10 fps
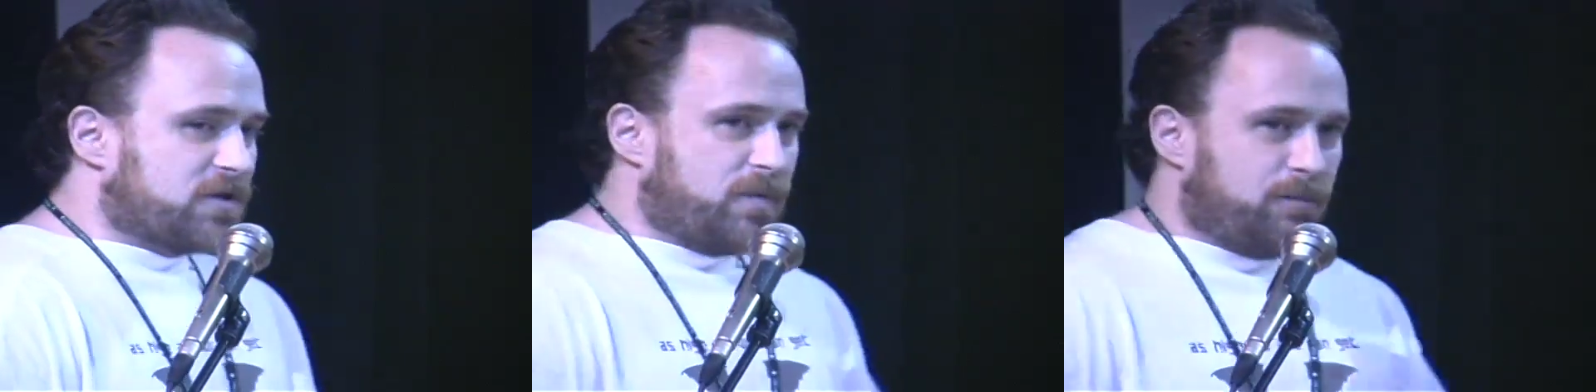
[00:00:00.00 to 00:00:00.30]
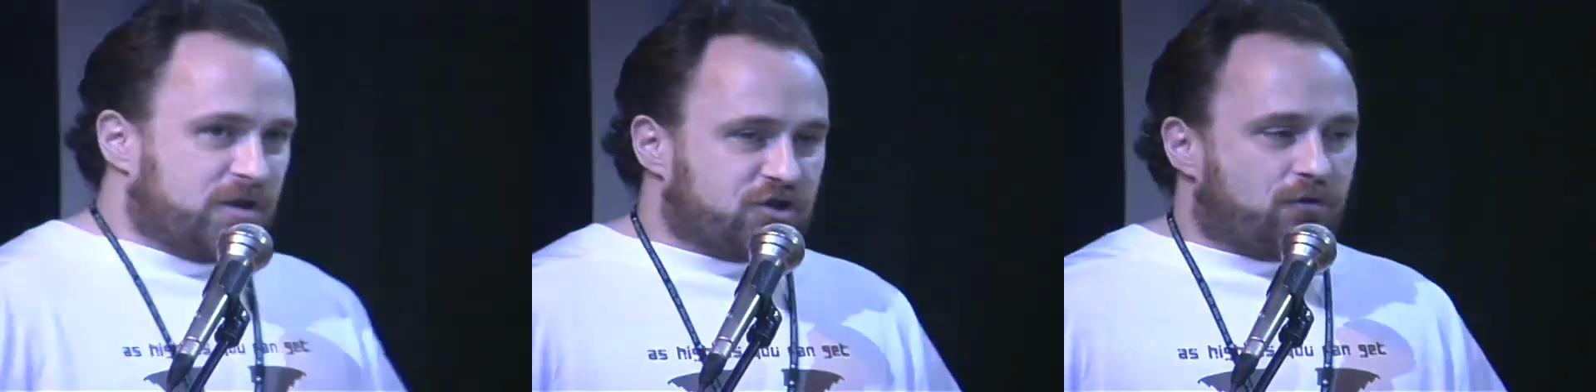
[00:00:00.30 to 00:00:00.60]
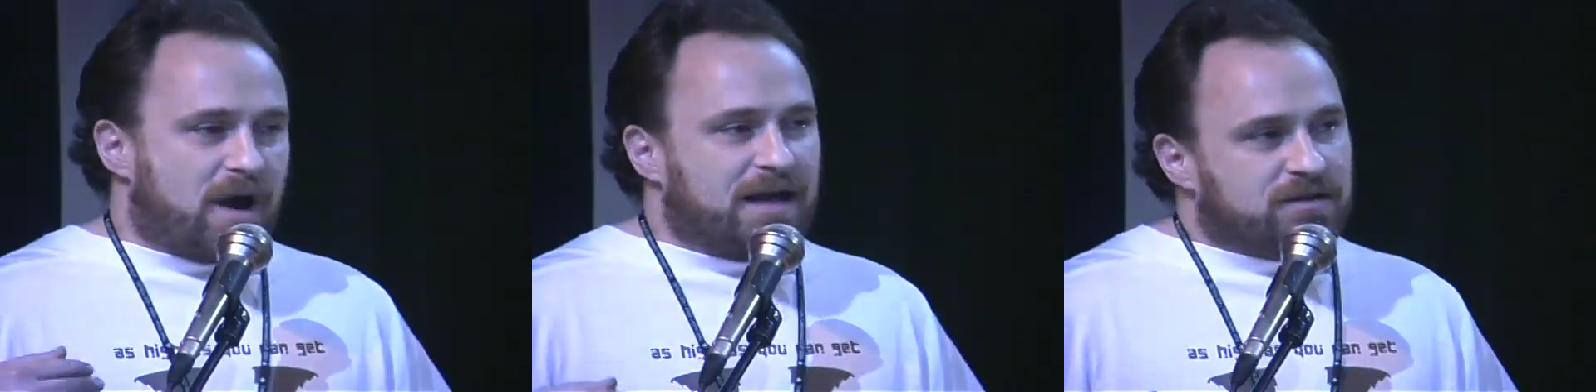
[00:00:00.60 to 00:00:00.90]
it's been
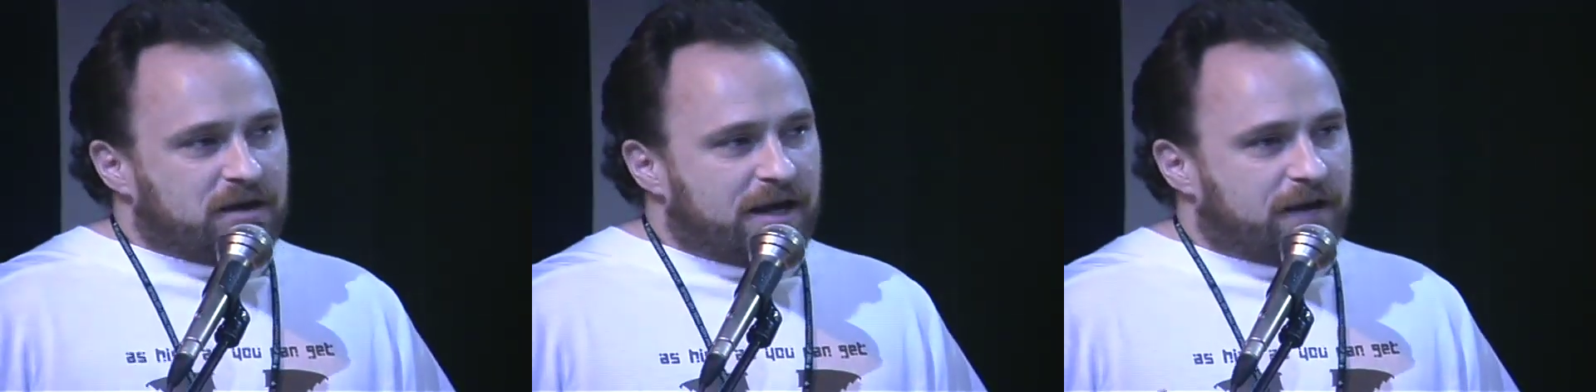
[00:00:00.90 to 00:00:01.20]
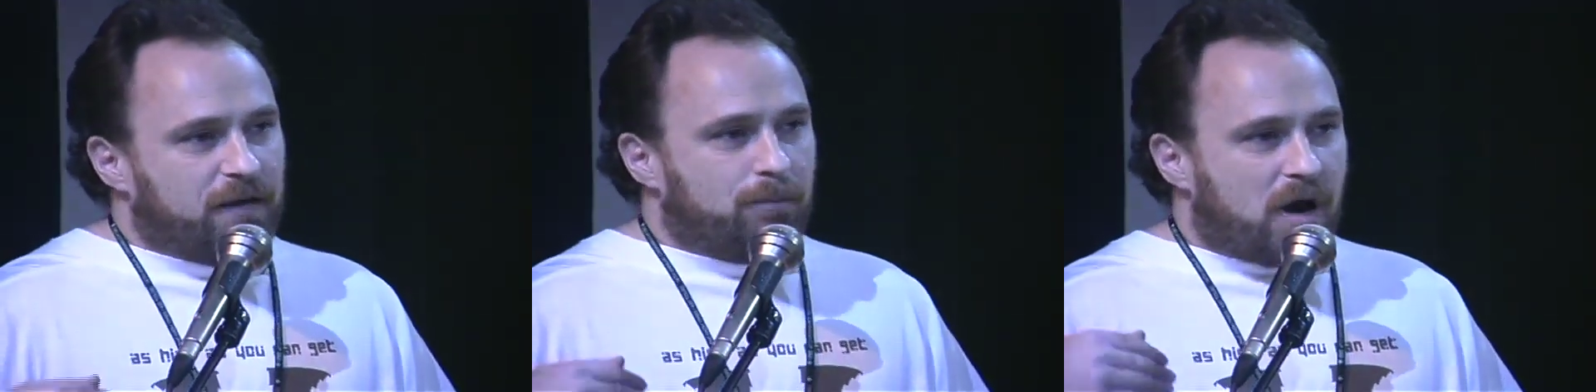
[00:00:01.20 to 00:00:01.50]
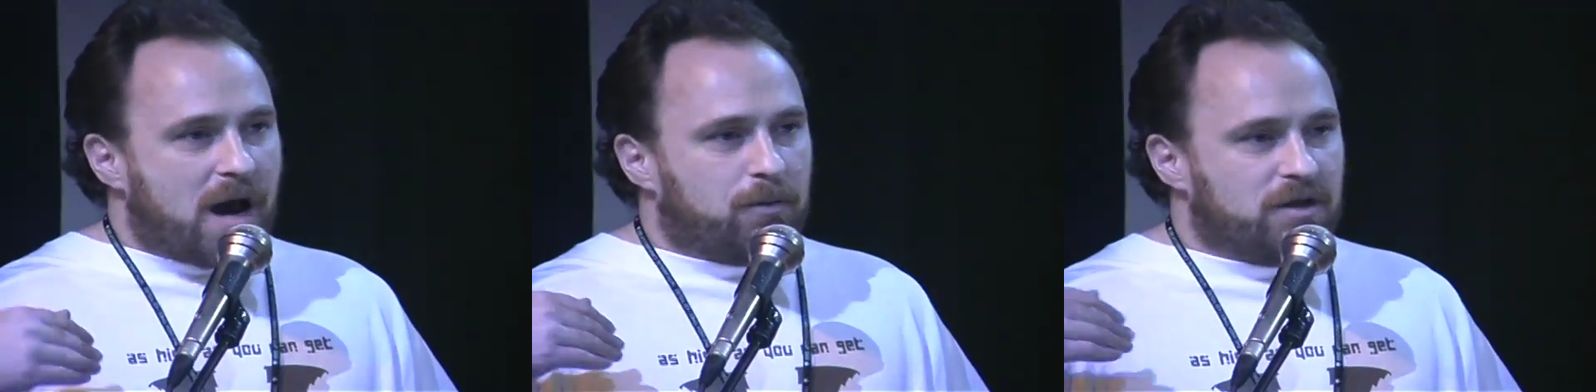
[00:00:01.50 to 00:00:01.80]
mistranslated in the
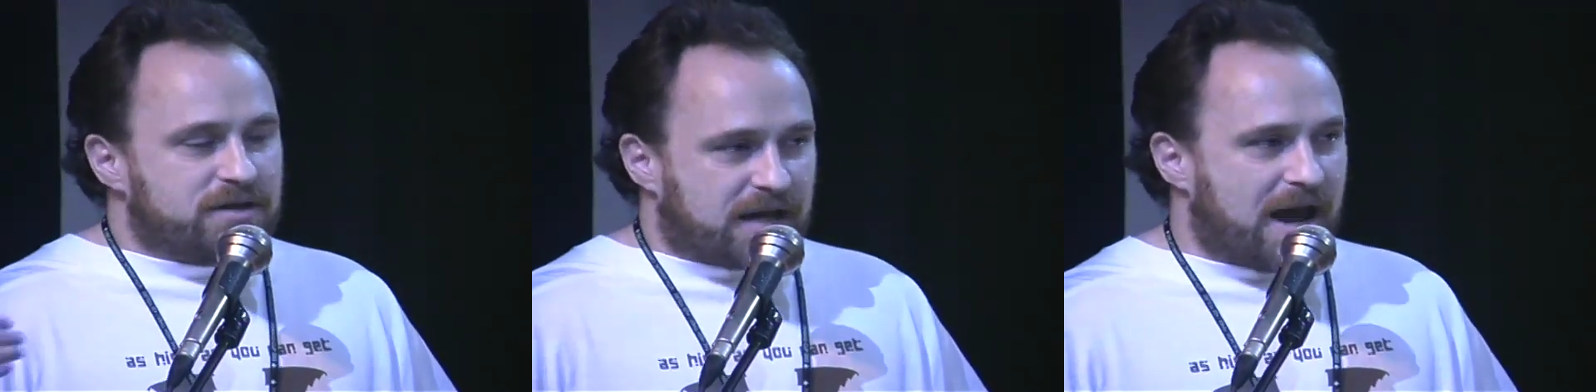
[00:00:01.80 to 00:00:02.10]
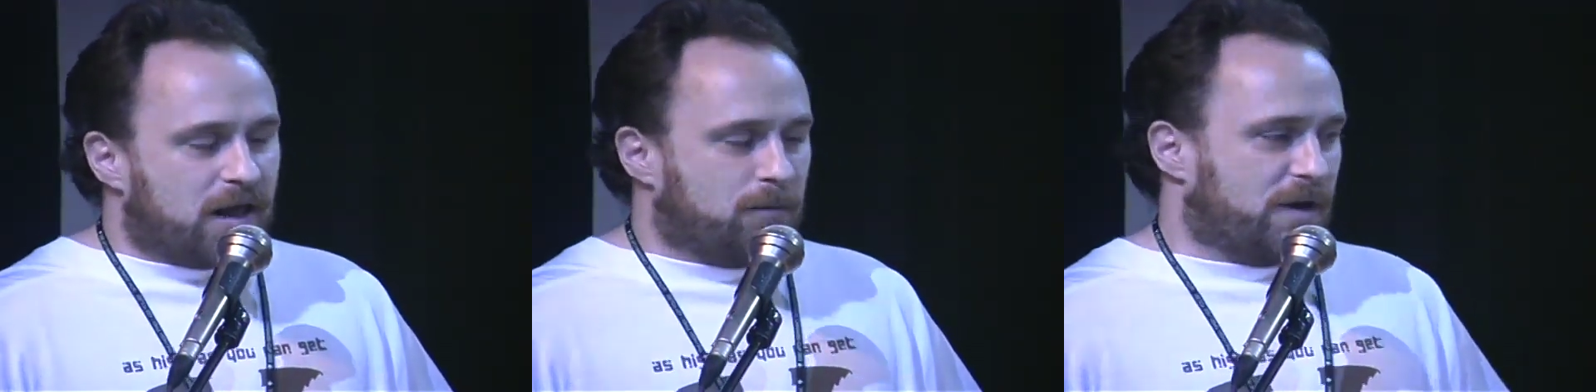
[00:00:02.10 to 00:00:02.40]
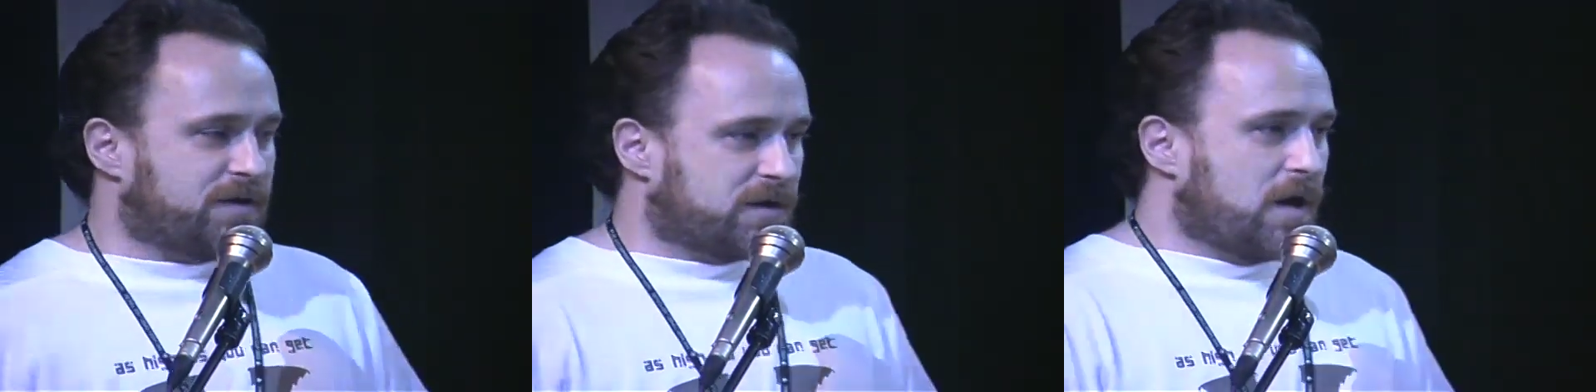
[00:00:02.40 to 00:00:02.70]
Bible as
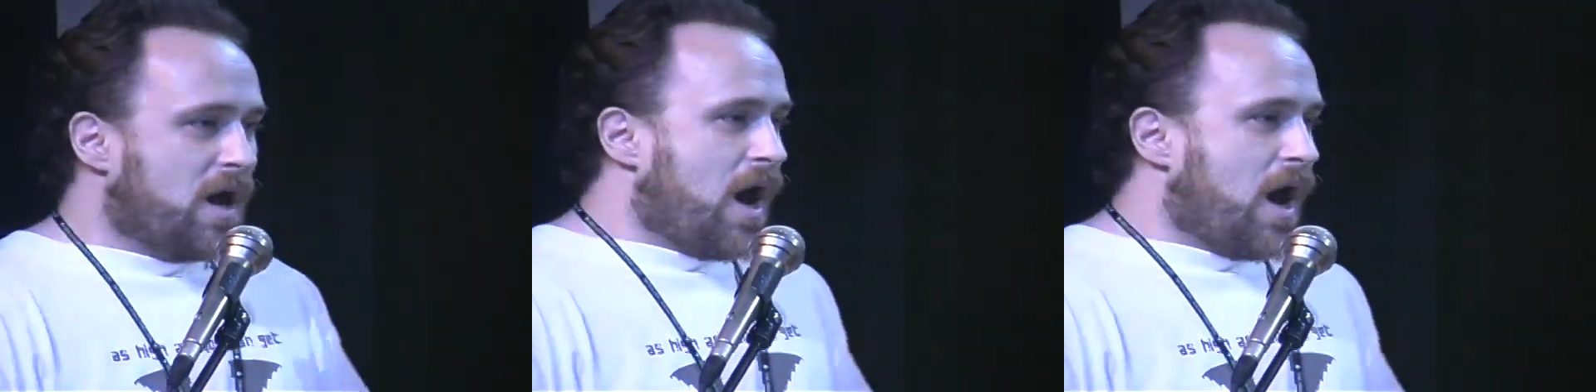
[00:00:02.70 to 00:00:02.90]
calamus.